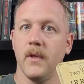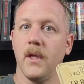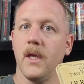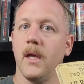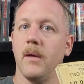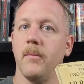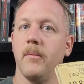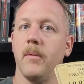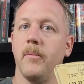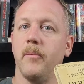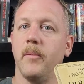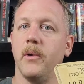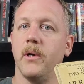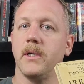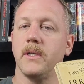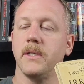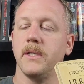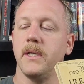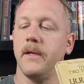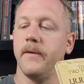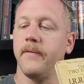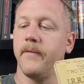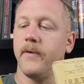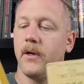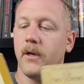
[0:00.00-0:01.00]
a book
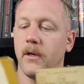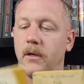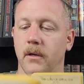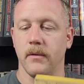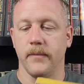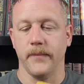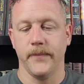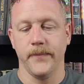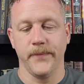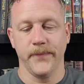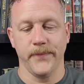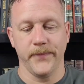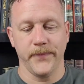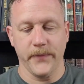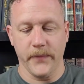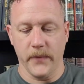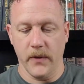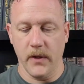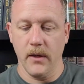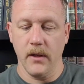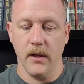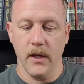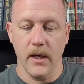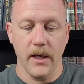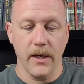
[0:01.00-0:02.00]
sniffer.
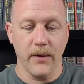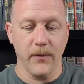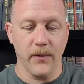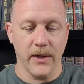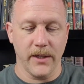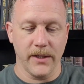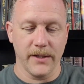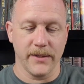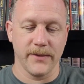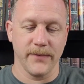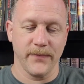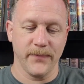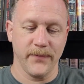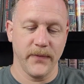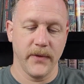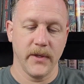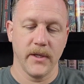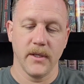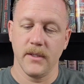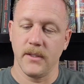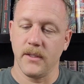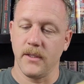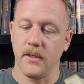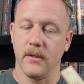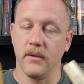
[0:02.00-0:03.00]
Anyways,
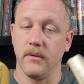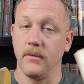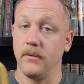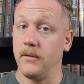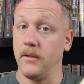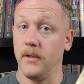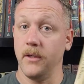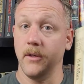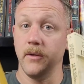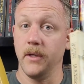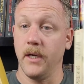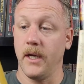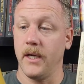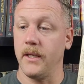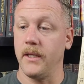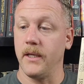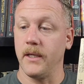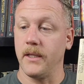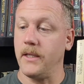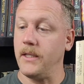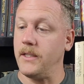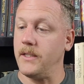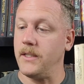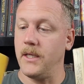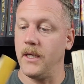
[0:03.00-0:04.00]
so you got
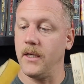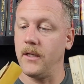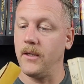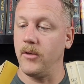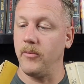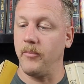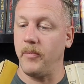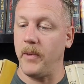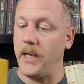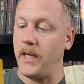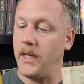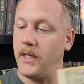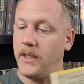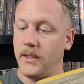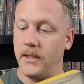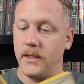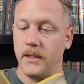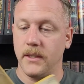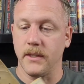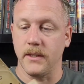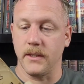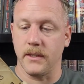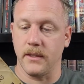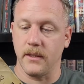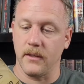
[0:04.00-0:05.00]
these yellow
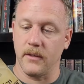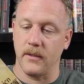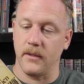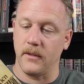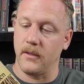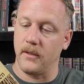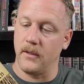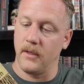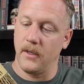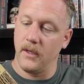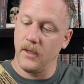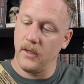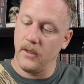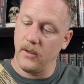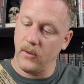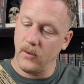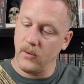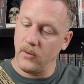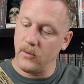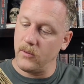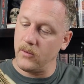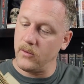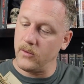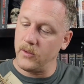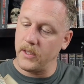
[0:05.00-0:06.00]
pages. They're
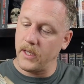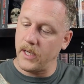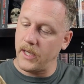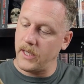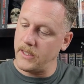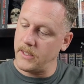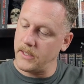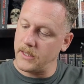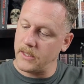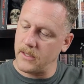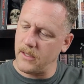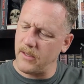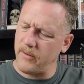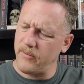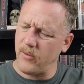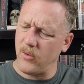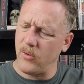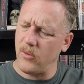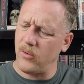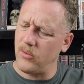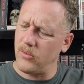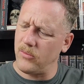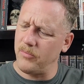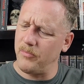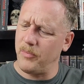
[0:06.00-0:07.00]
old. I just love
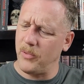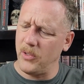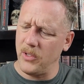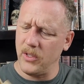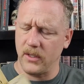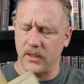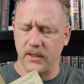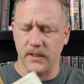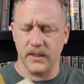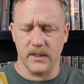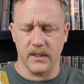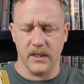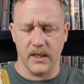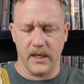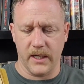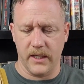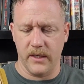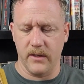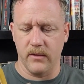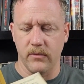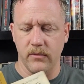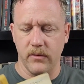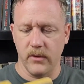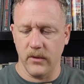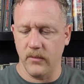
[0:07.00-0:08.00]
old books. I
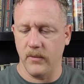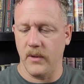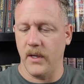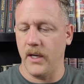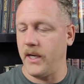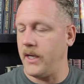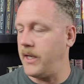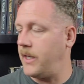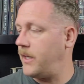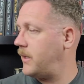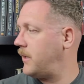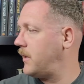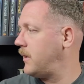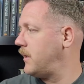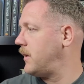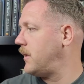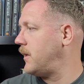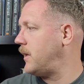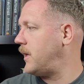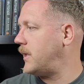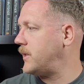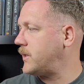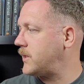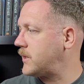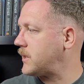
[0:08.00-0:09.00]
don't know why.
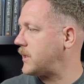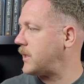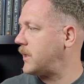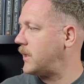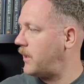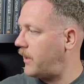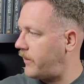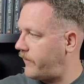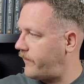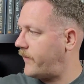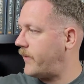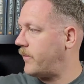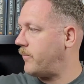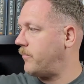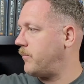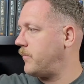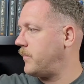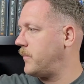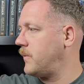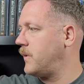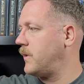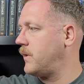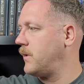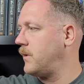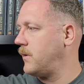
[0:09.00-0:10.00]
I just love them.
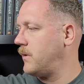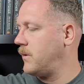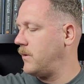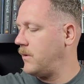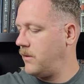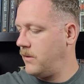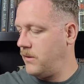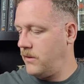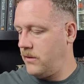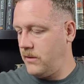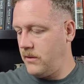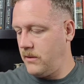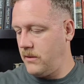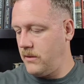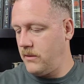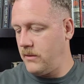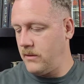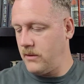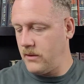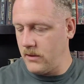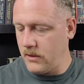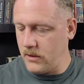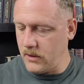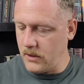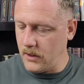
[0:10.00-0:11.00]

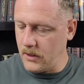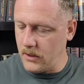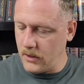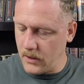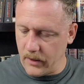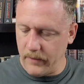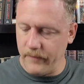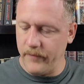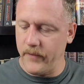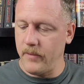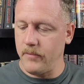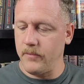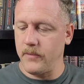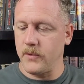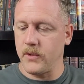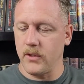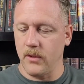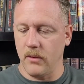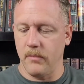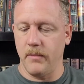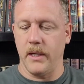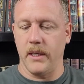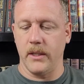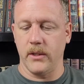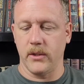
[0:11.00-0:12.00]
Love them
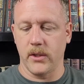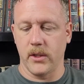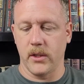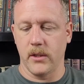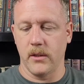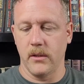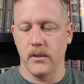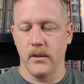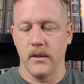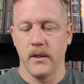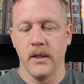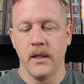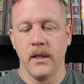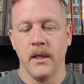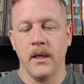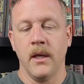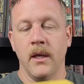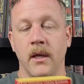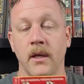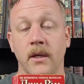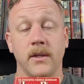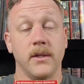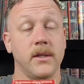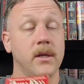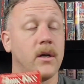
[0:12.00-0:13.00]
so much.
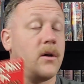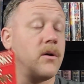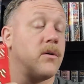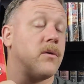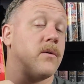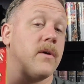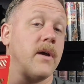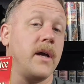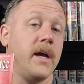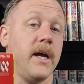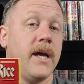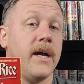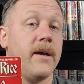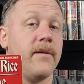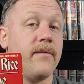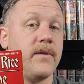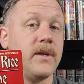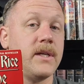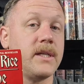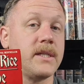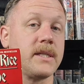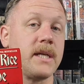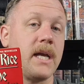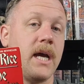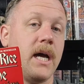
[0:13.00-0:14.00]
So I have
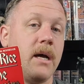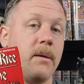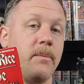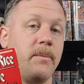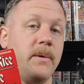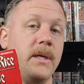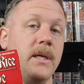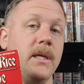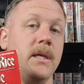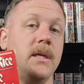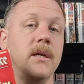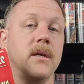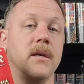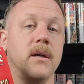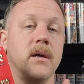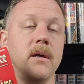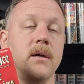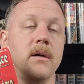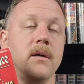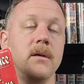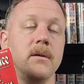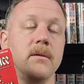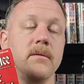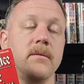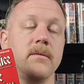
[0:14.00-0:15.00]
this copy
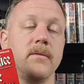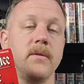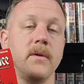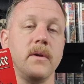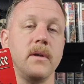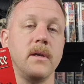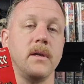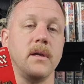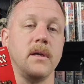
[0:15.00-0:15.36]
of